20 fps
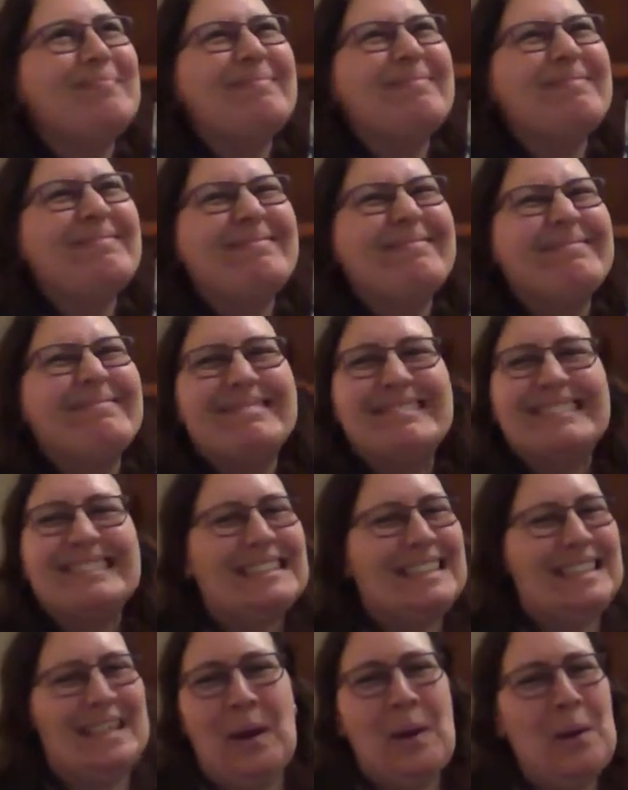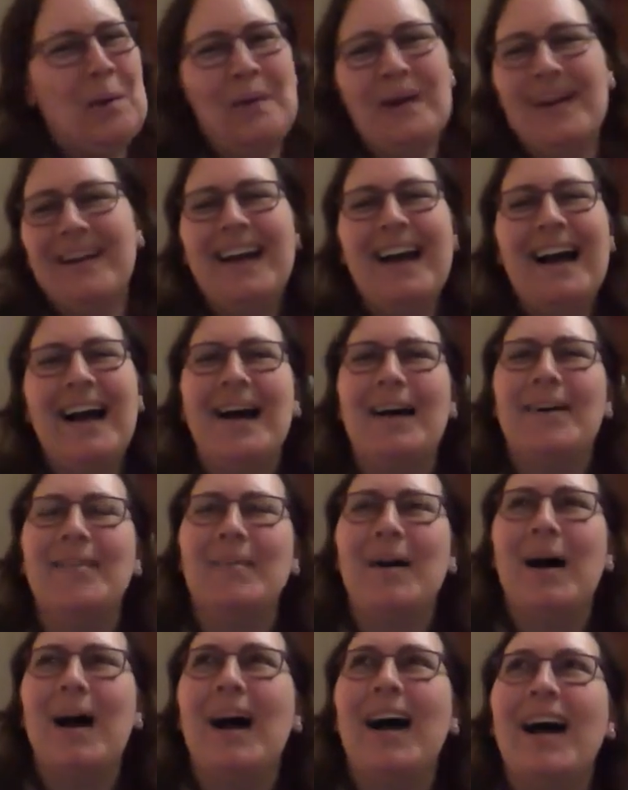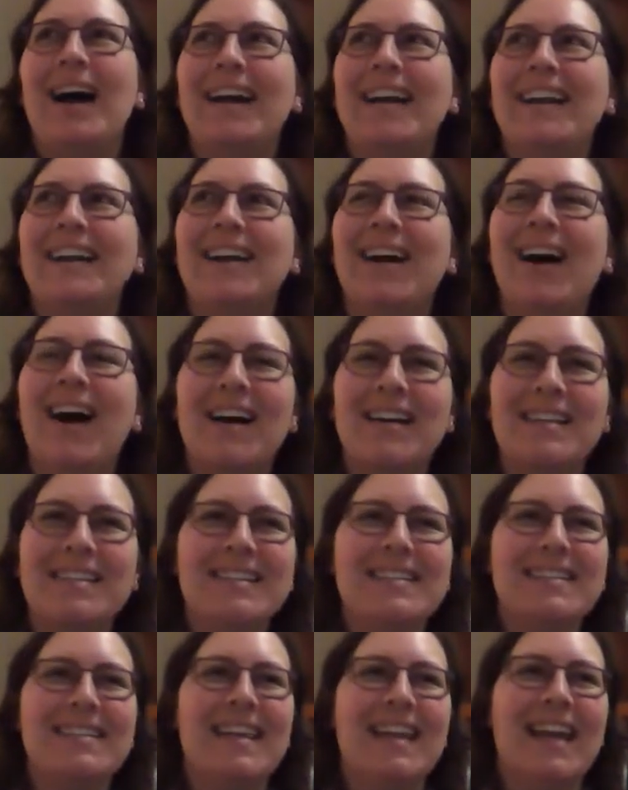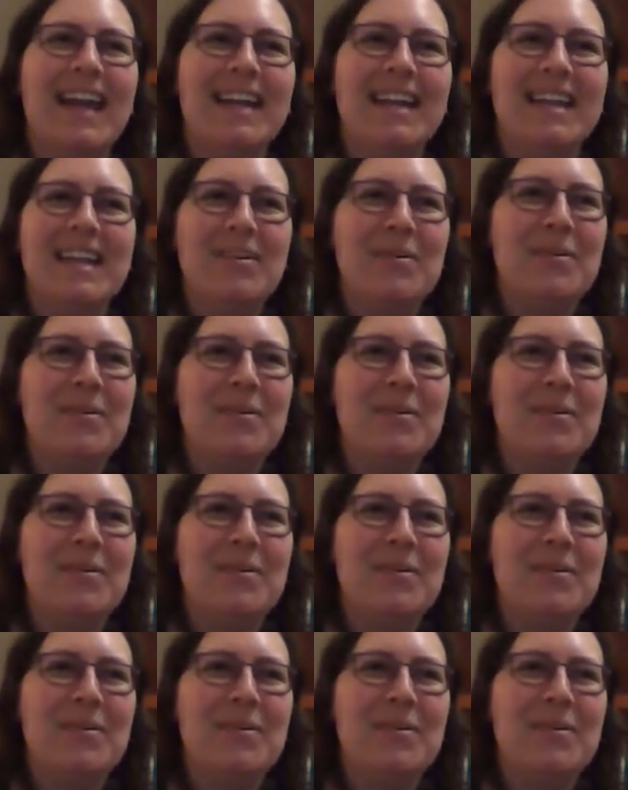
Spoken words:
Oh, no, I can't see any